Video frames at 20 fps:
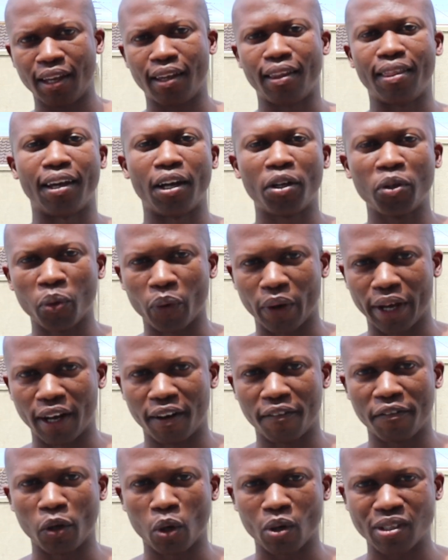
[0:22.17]
Then you
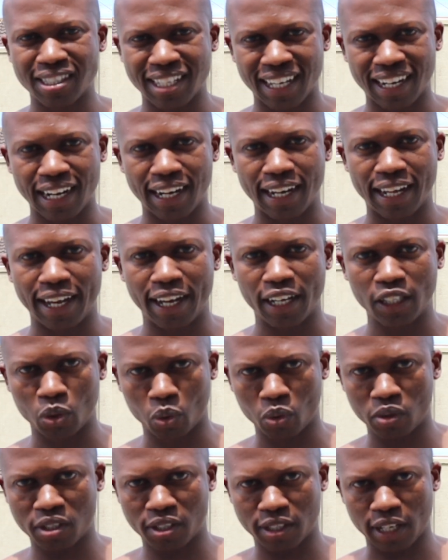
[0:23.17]
have your sternal head,
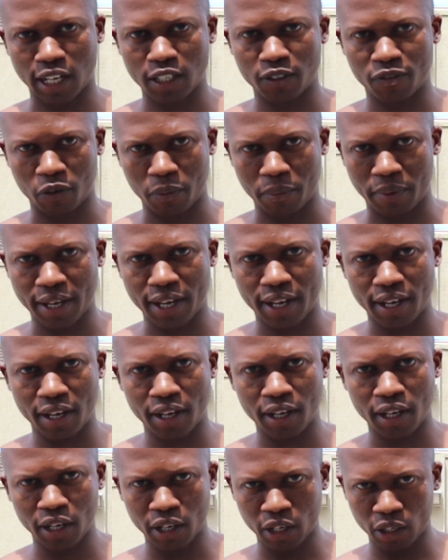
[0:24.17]
which starts from
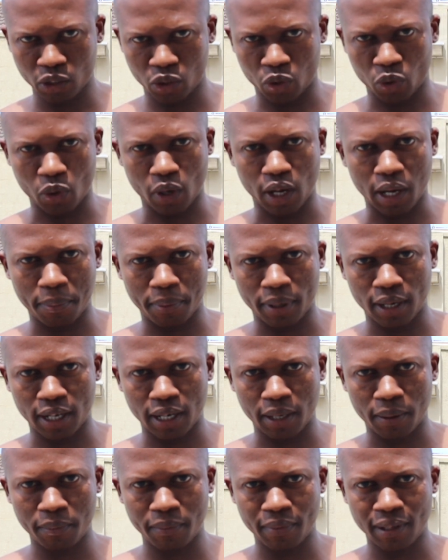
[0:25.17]
here to your upper
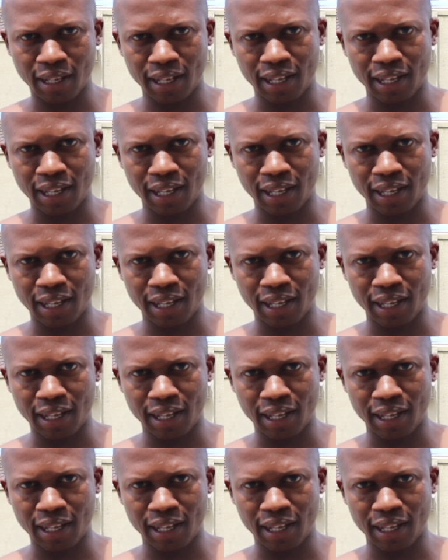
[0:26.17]
arm.